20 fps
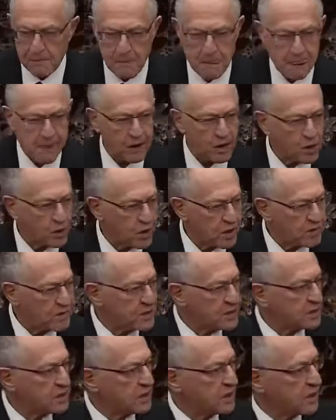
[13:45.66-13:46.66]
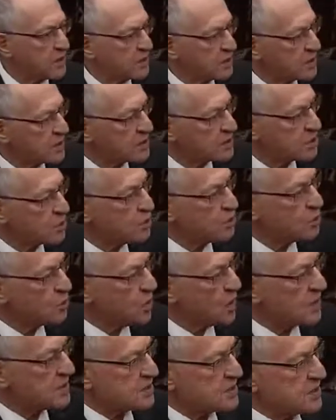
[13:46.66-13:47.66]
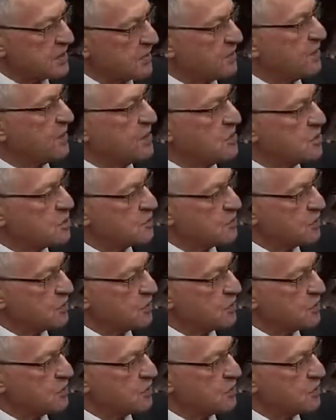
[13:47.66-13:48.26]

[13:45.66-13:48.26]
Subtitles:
Now, I want to be clear, there's a nuanced difference